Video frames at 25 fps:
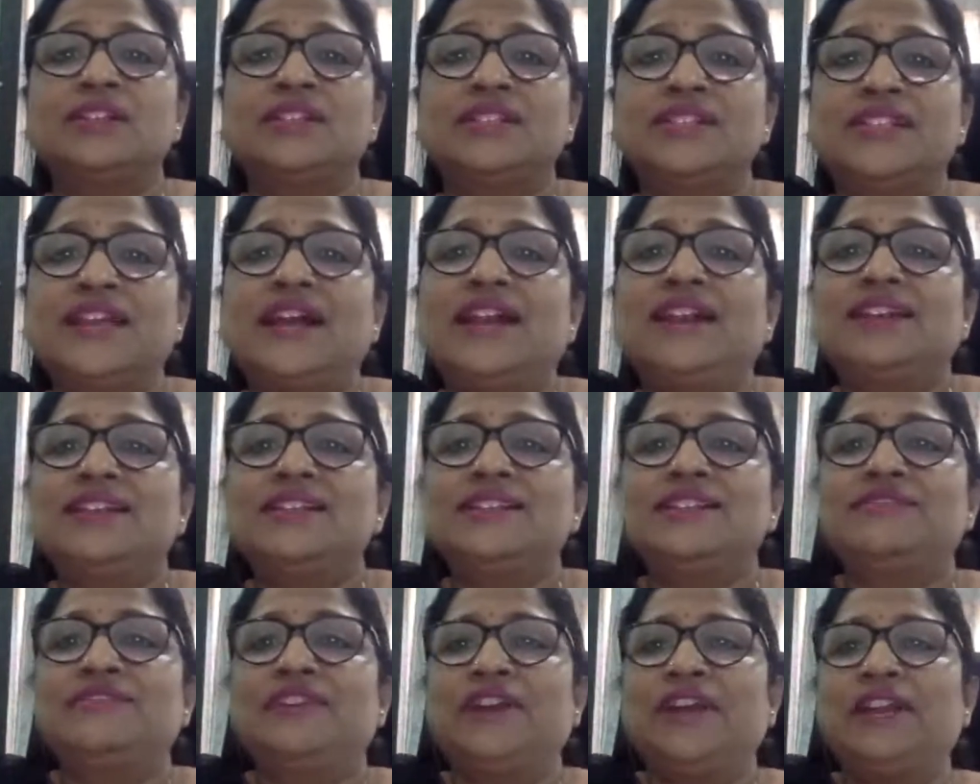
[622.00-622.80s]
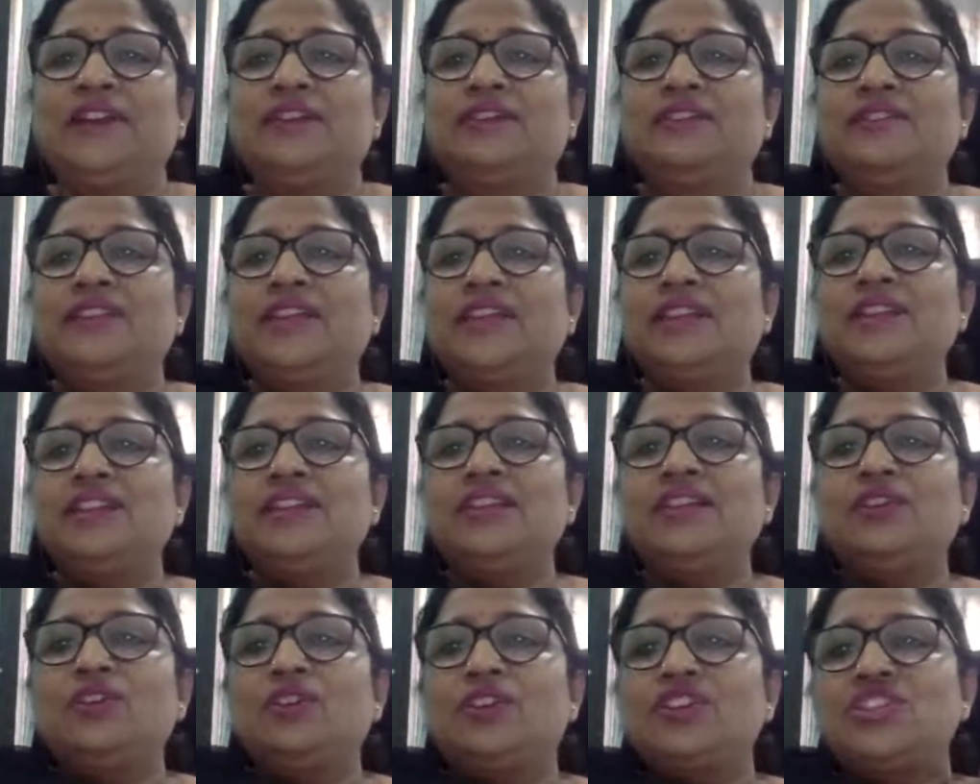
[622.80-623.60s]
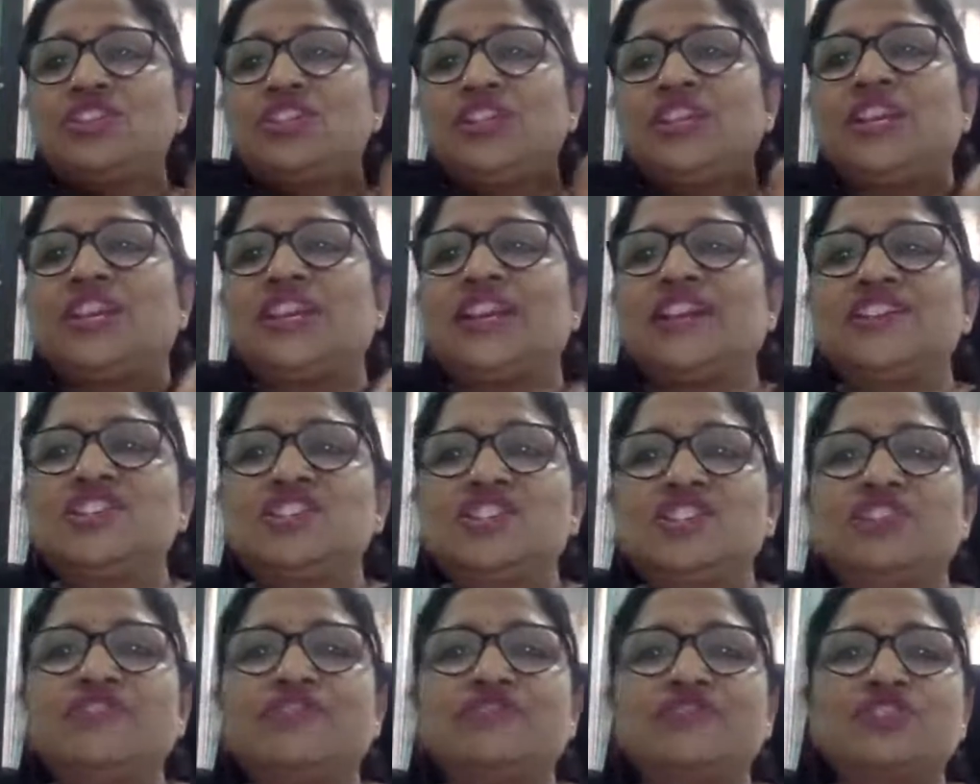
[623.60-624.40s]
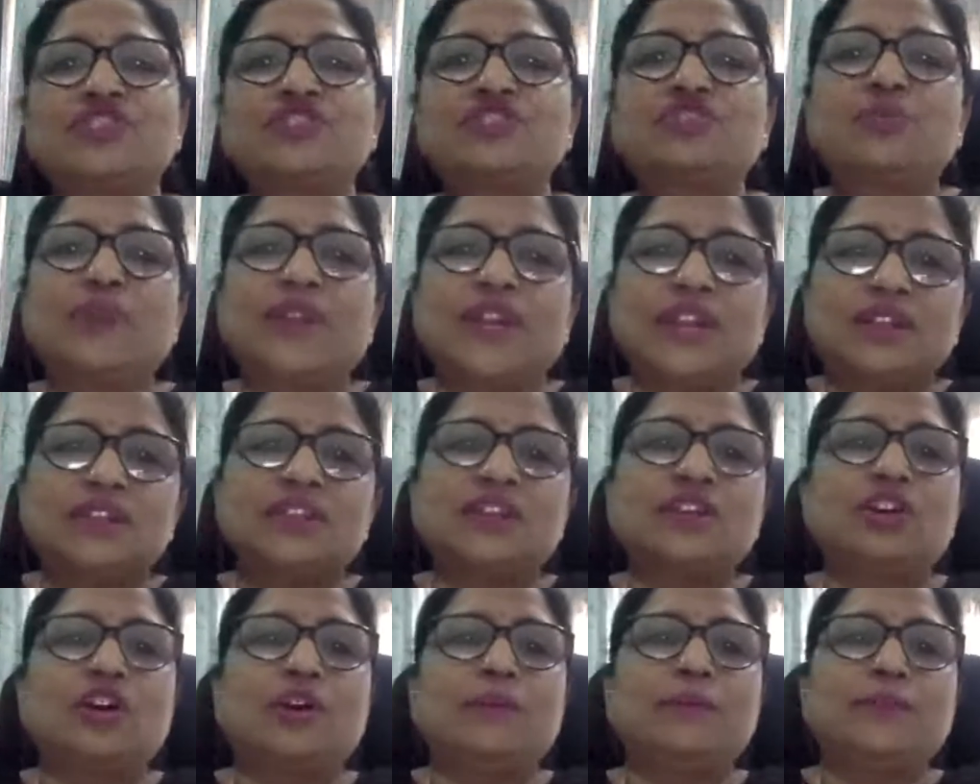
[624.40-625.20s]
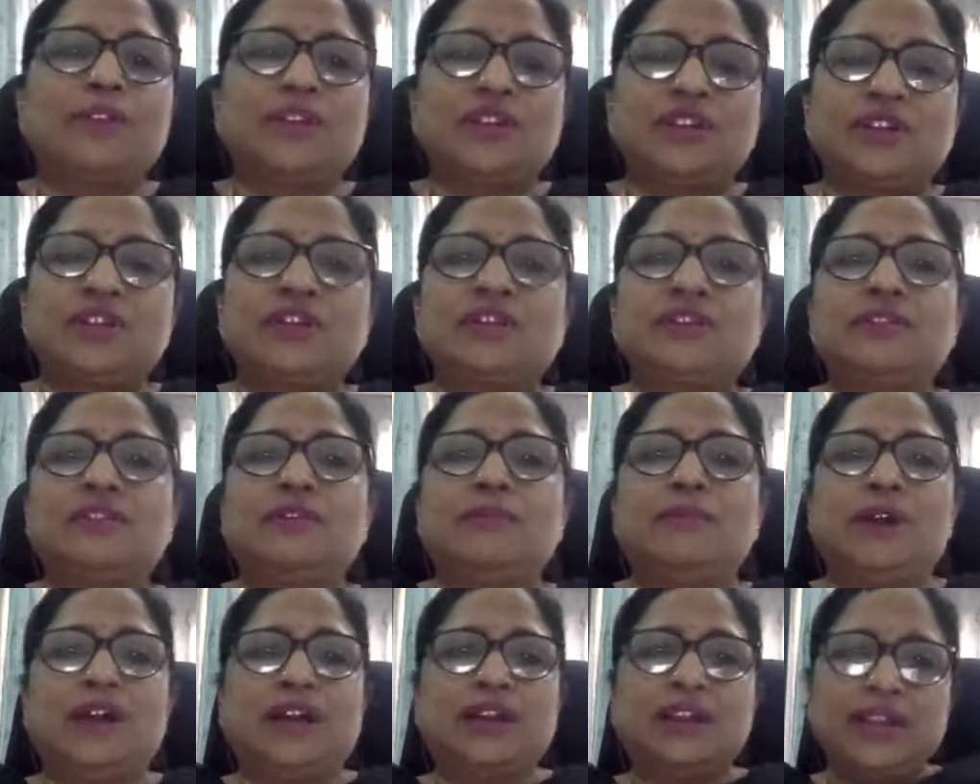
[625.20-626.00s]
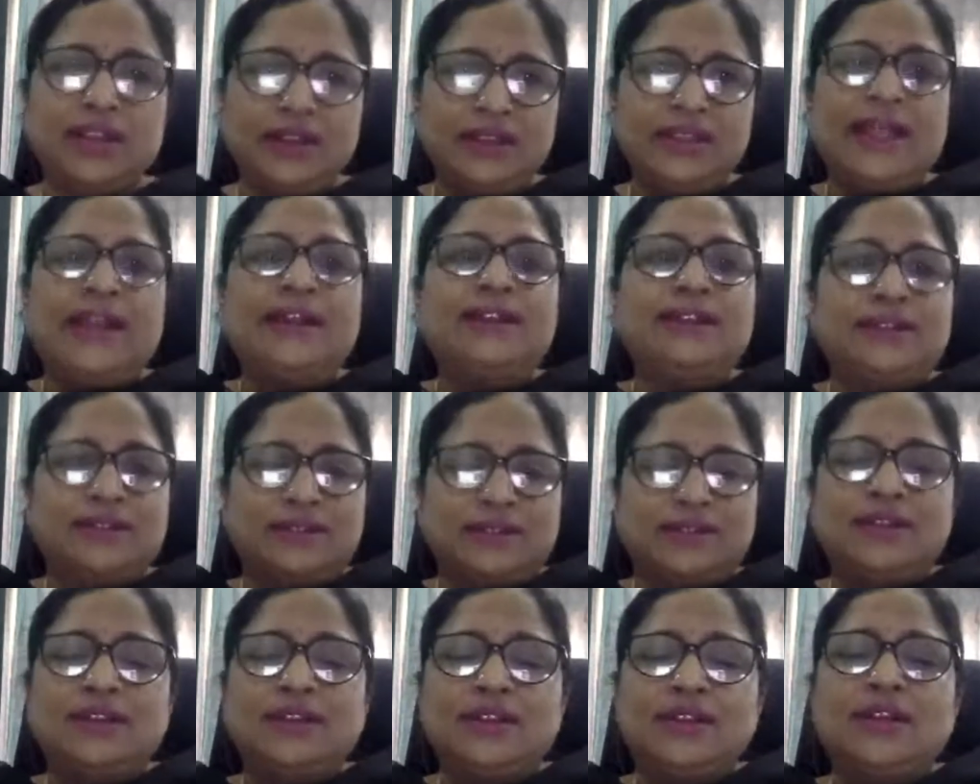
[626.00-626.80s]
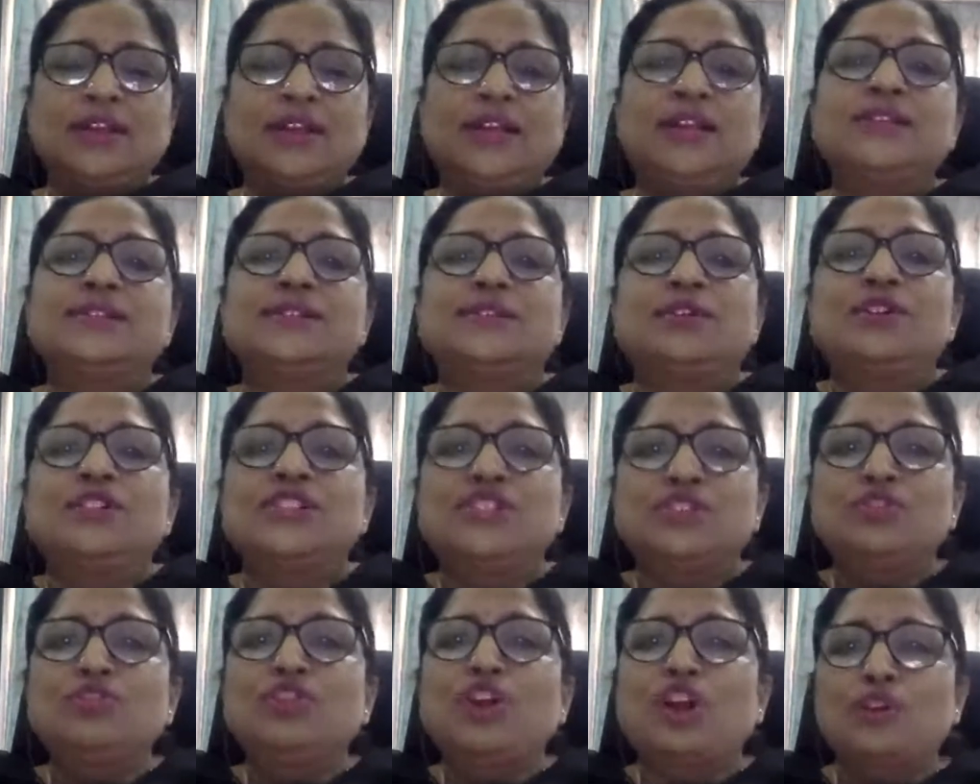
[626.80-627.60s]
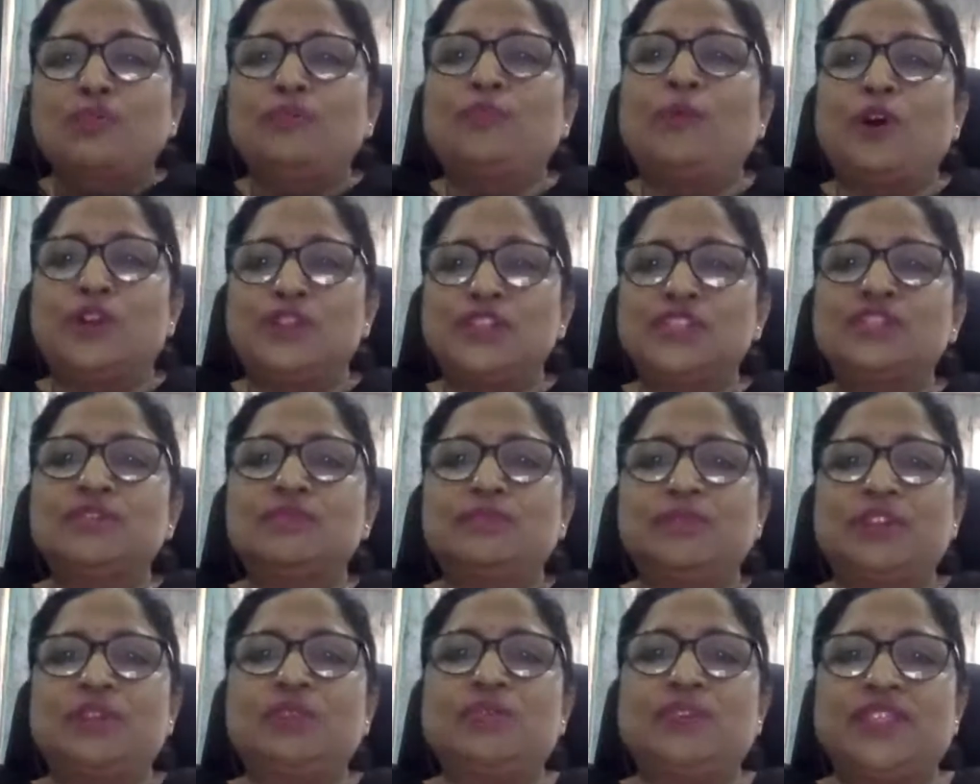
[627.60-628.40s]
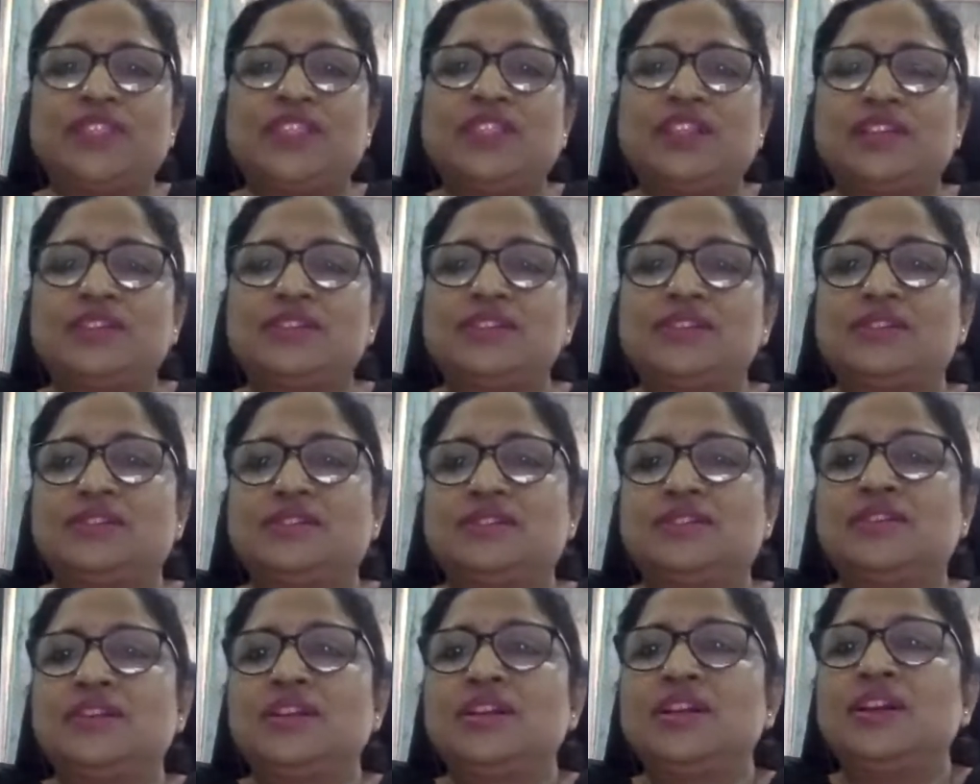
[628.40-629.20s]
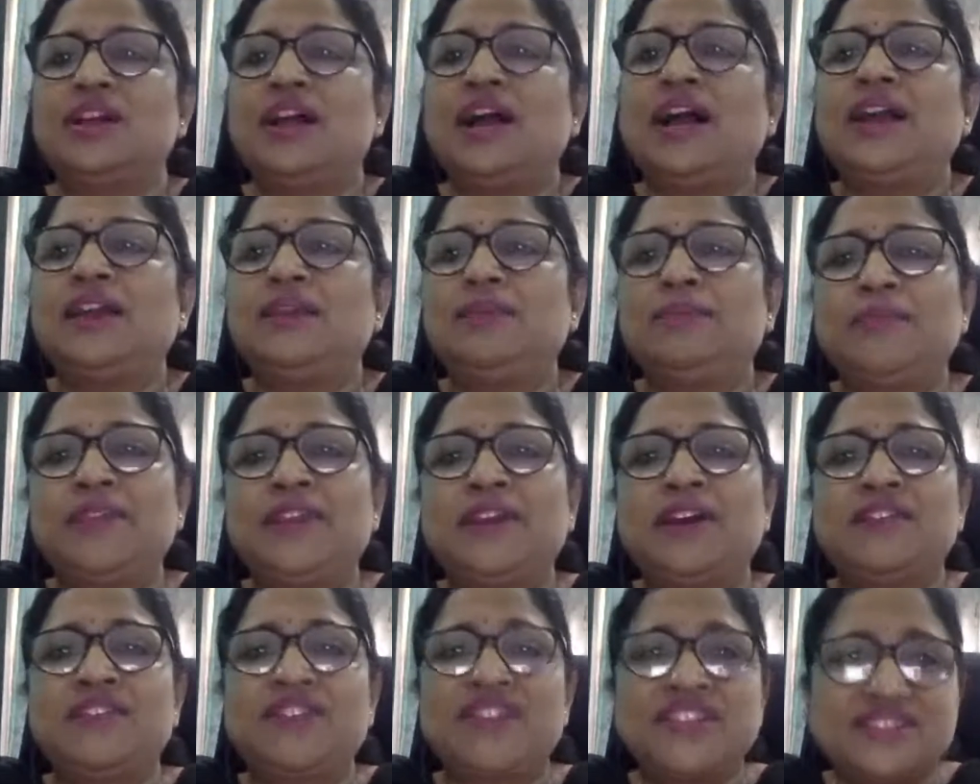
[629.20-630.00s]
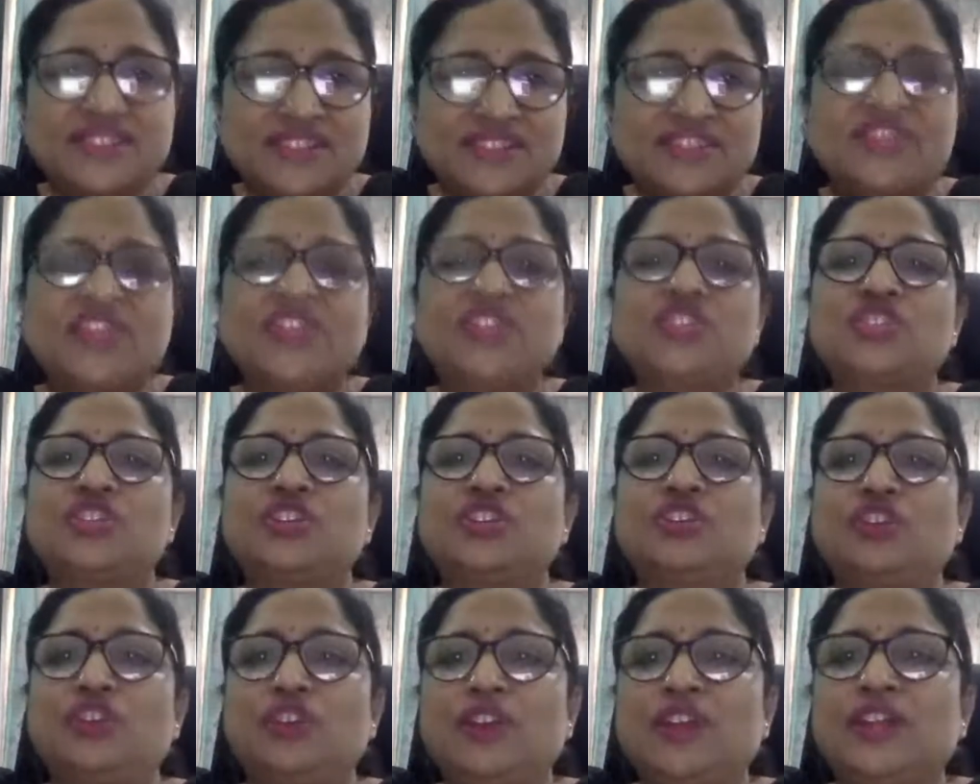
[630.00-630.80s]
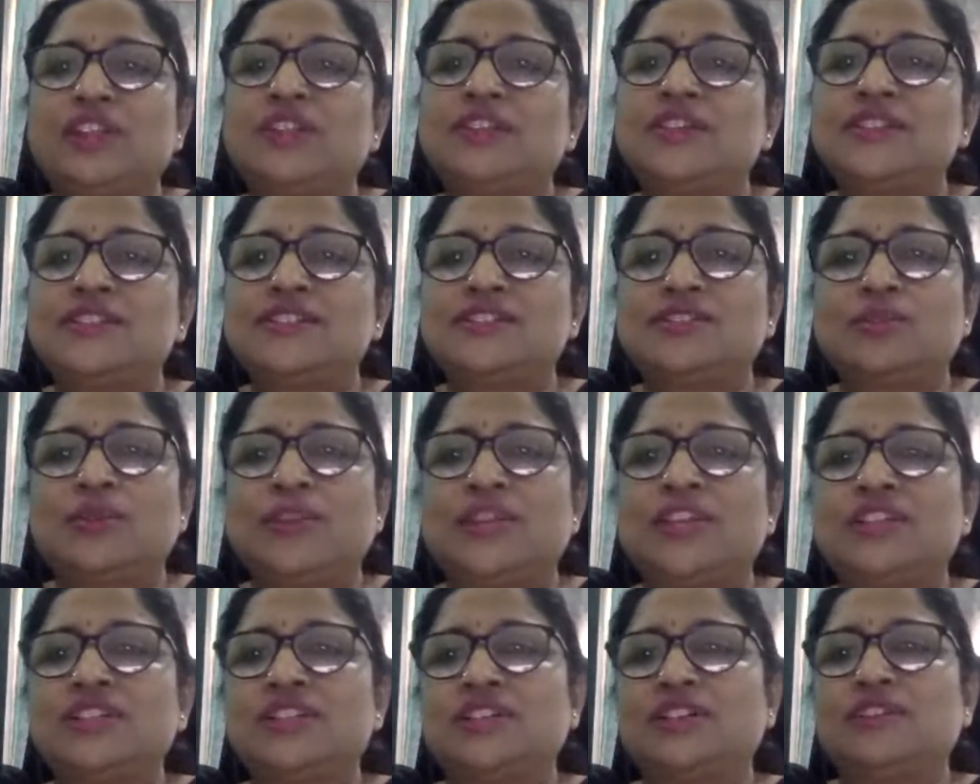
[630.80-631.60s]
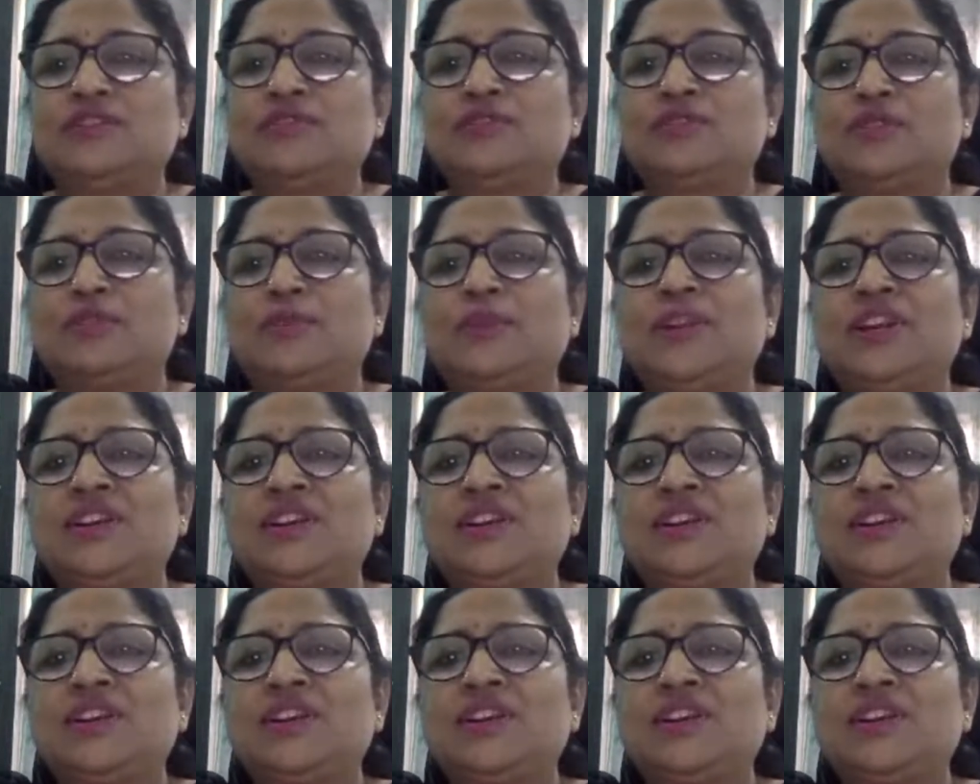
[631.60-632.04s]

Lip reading: satisfied, then he or she can shift to another competitor in the market. That is also not possible when there is a IPR restriction on others to enter it.